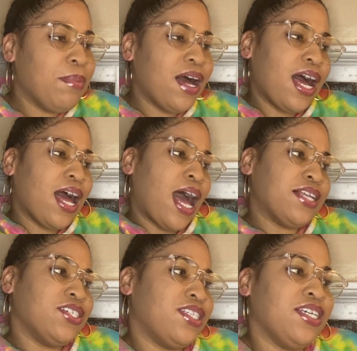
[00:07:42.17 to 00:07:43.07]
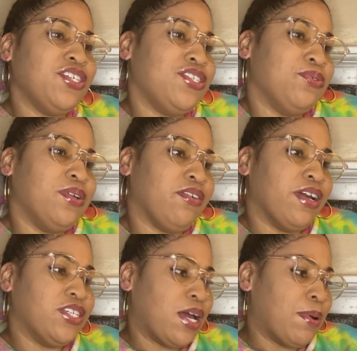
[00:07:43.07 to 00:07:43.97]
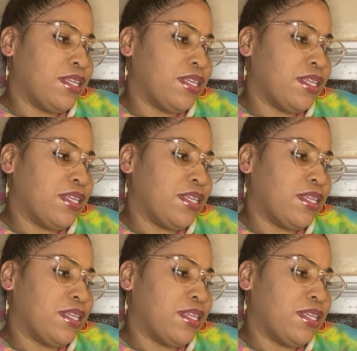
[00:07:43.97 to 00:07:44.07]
But I just think she's doing a great job.